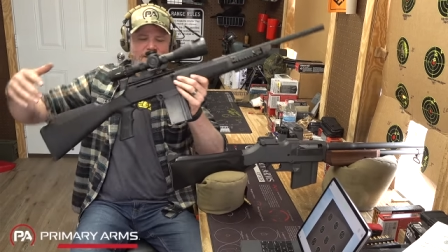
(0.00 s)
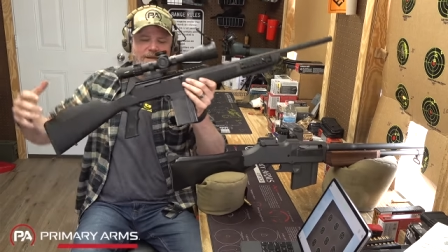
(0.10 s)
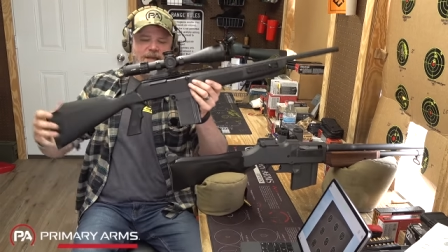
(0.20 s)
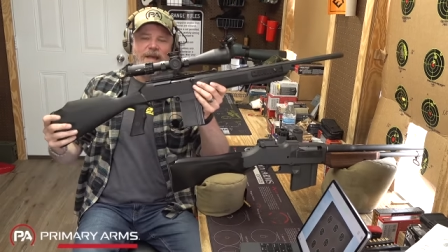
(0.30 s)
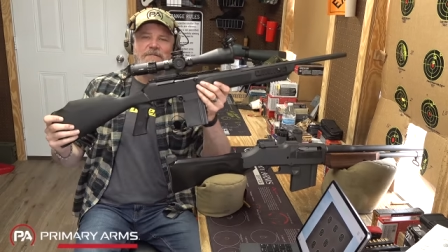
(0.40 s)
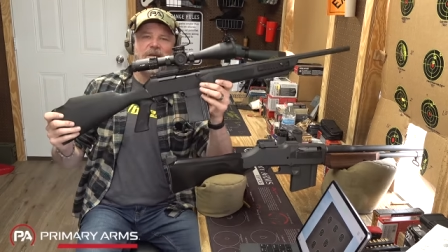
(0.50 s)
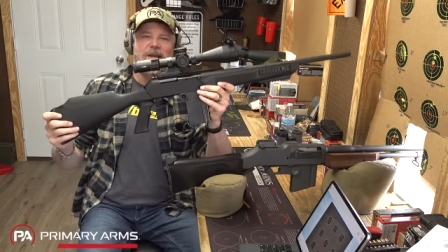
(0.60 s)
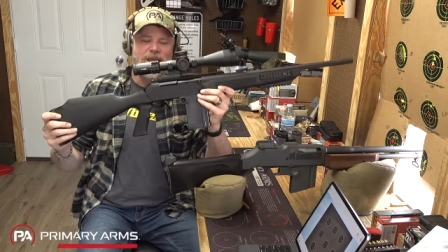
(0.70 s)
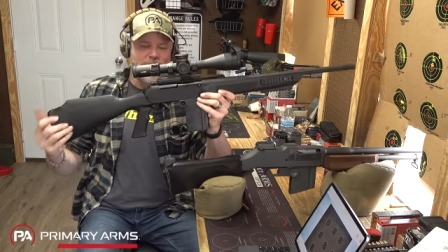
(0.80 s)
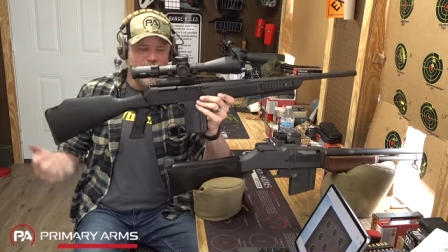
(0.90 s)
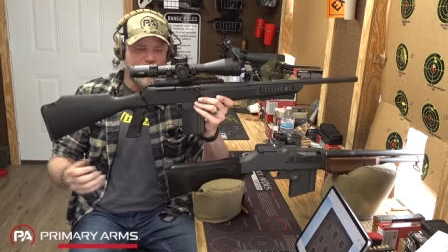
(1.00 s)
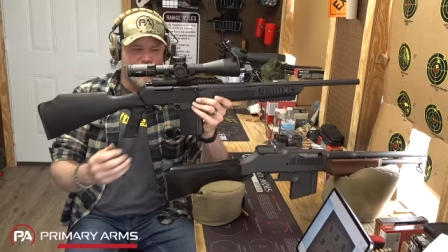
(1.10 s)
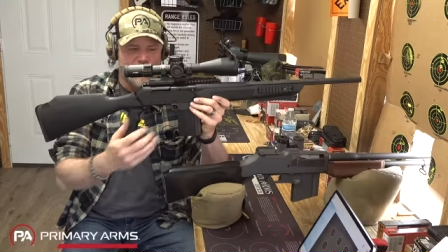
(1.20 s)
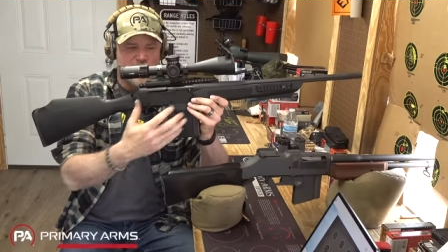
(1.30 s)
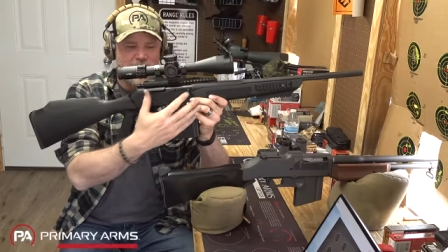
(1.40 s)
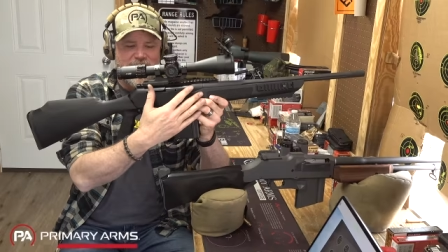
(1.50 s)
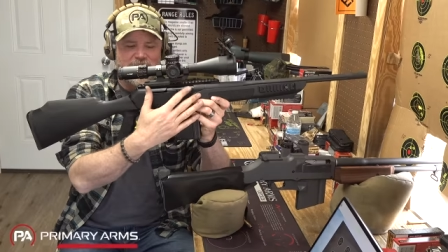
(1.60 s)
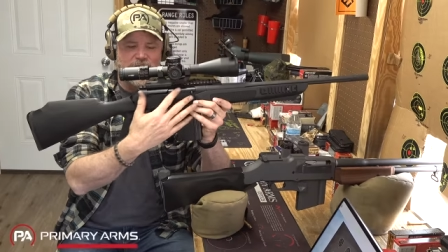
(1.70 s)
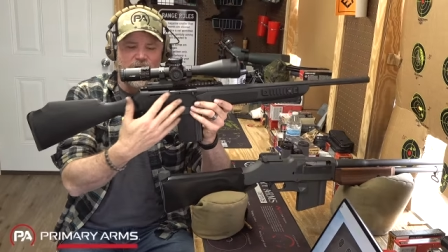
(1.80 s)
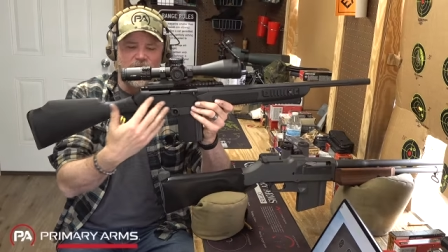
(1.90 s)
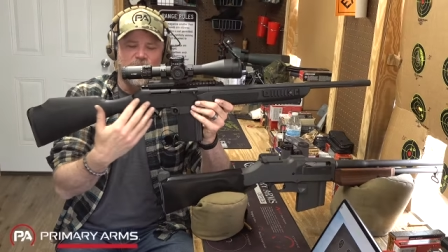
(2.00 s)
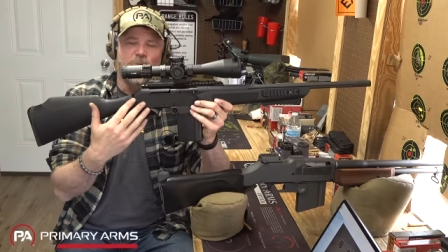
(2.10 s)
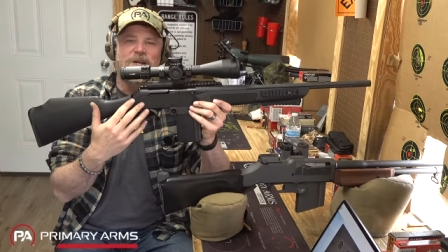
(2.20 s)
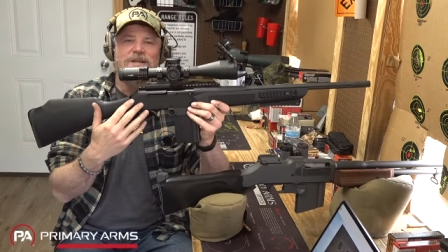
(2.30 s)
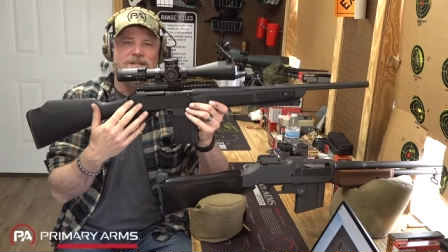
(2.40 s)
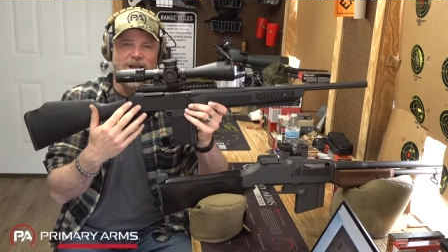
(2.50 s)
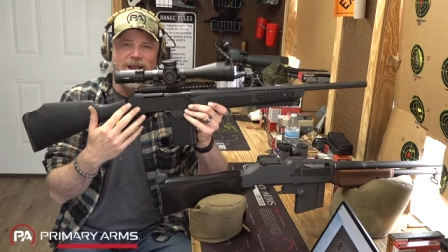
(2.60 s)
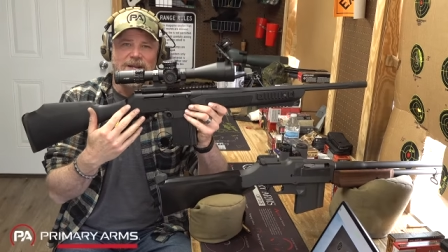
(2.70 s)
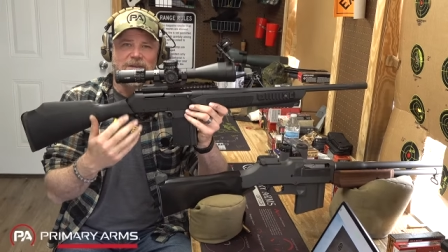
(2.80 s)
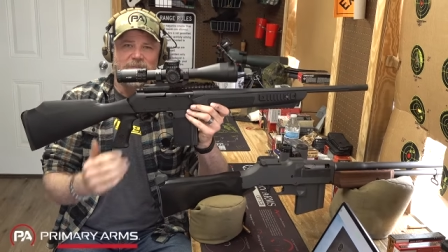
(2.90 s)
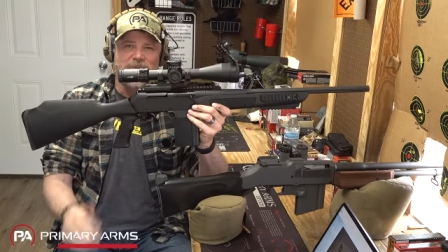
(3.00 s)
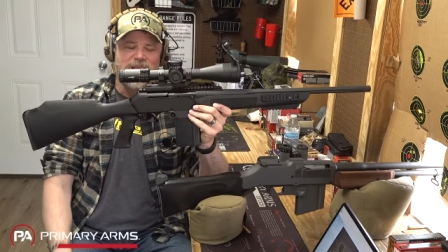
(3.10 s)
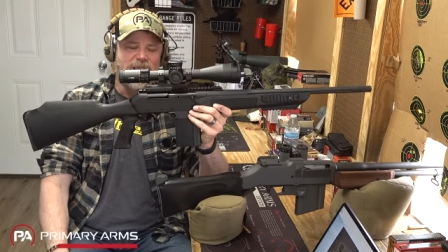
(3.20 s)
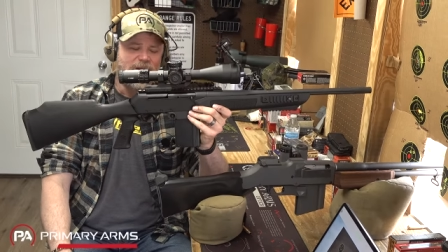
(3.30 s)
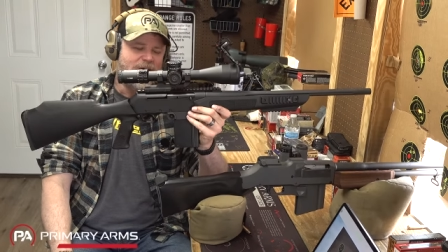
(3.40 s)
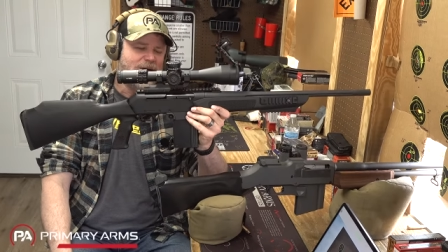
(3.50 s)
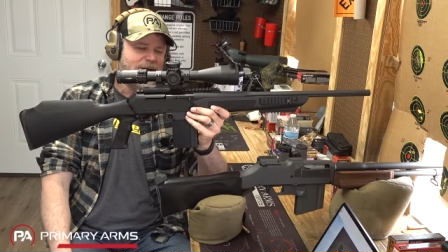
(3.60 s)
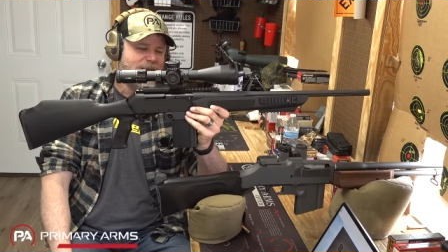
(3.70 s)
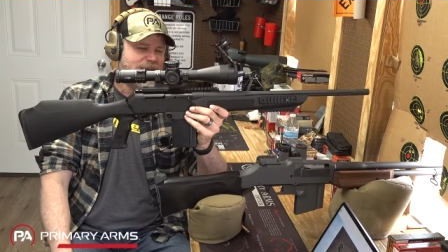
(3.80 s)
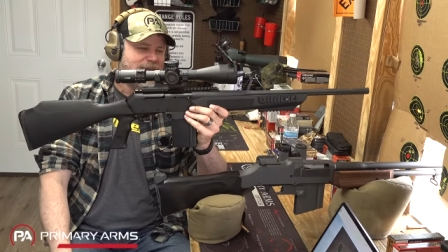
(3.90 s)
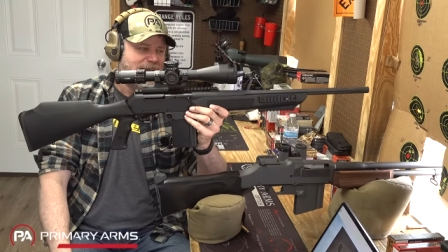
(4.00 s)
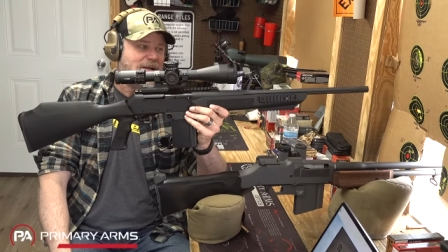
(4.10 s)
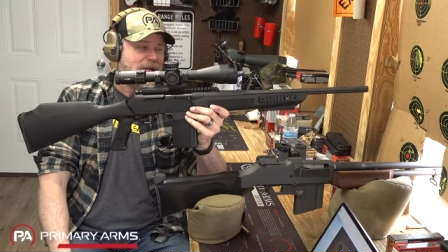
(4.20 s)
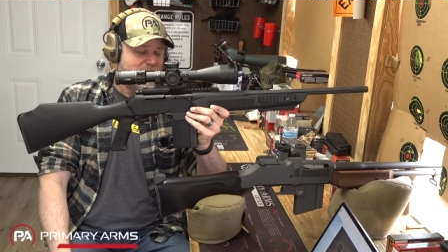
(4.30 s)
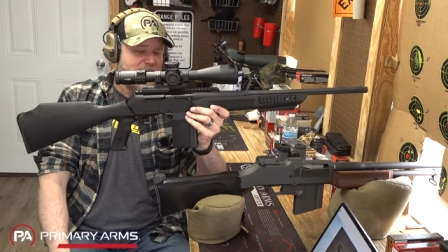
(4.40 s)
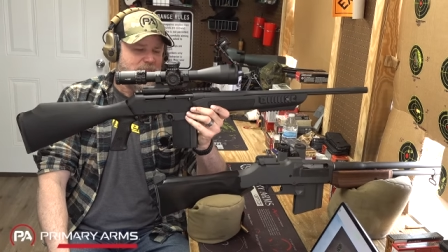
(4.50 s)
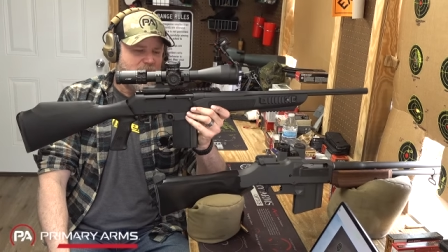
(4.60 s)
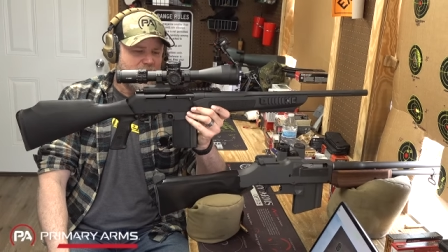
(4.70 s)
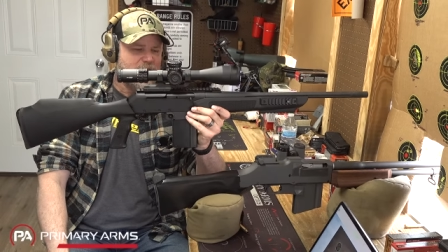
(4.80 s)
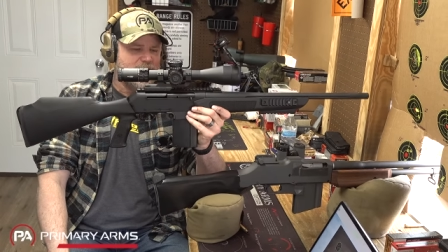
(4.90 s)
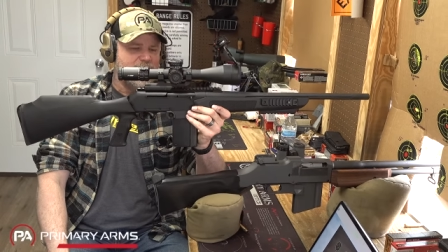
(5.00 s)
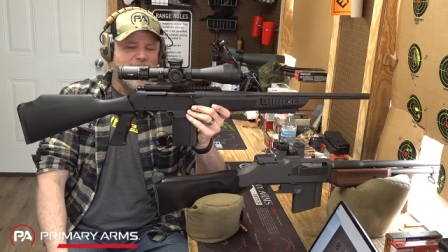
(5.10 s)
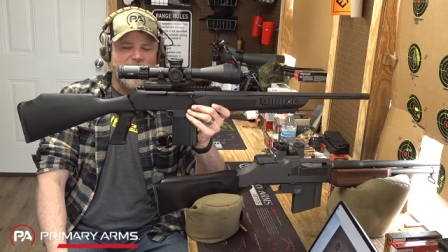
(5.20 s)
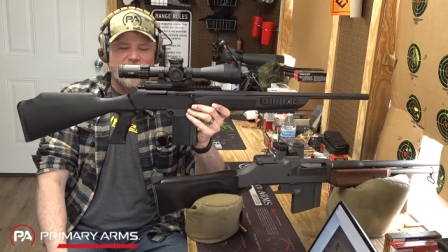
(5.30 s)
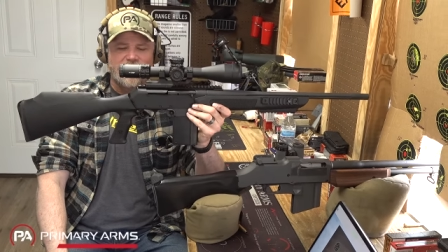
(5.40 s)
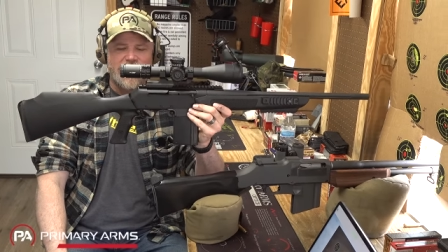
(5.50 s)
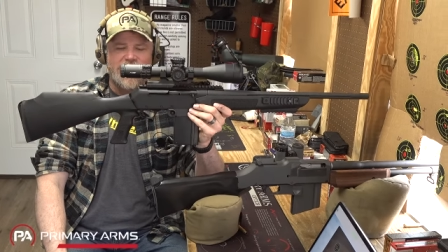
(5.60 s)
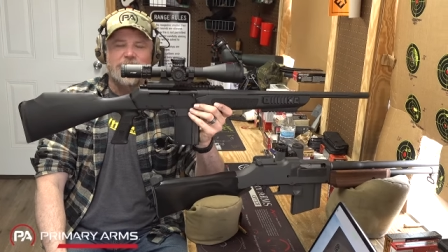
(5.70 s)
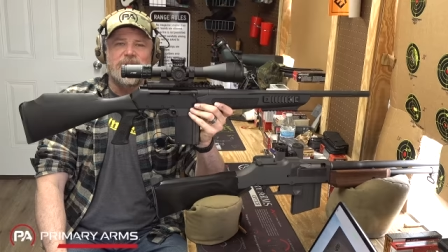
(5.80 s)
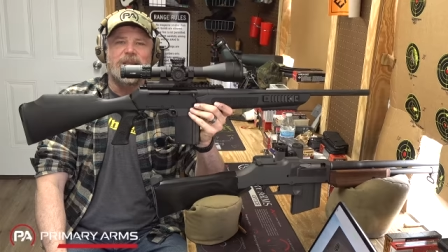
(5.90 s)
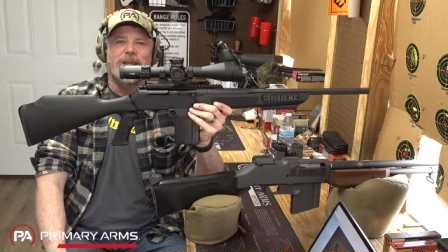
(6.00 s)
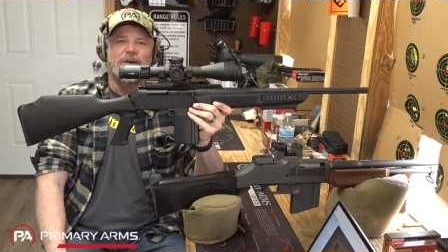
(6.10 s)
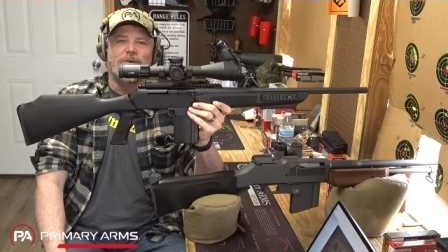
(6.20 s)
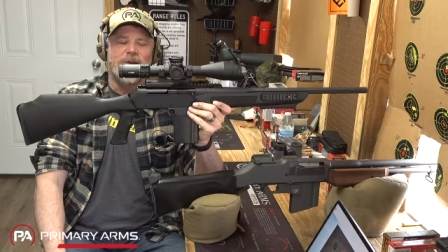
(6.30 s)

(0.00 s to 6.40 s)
the FNAR, which is based on the redesigned BAR, and again, marketed as a BAR